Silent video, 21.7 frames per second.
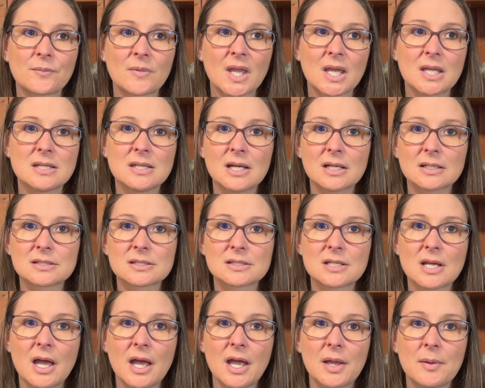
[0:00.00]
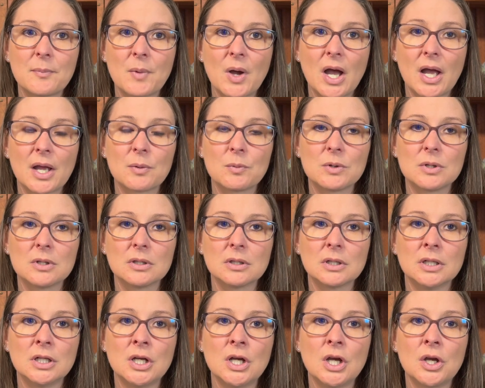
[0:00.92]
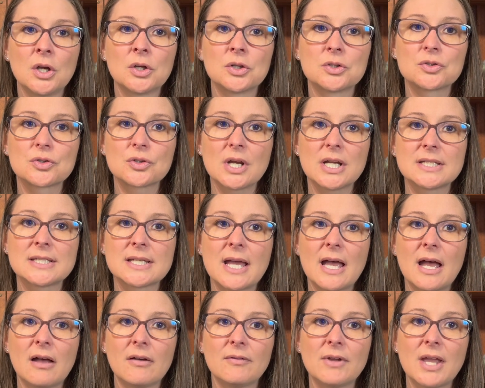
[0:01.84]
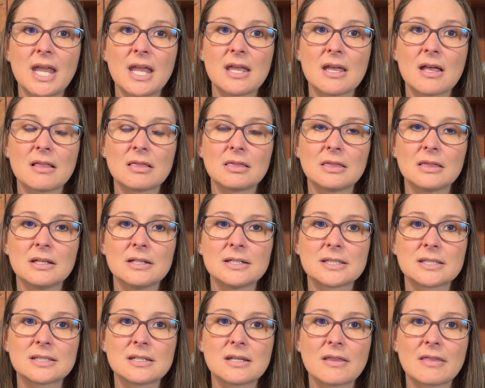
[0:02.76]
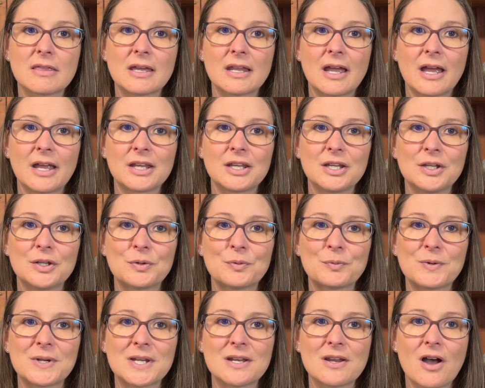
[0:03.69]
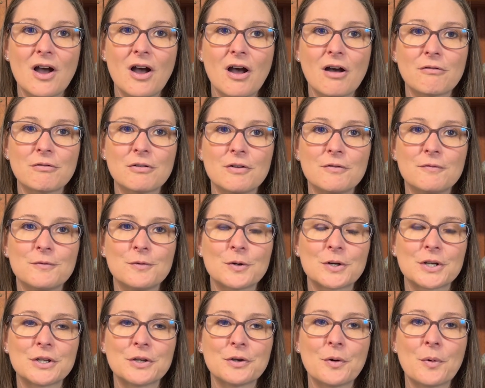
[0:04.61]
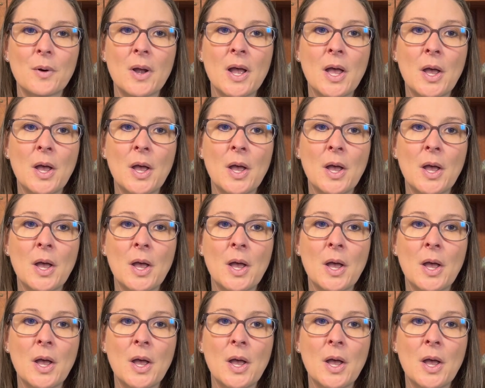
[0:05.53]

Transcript: Next time I will try to have a list that I can read off for you,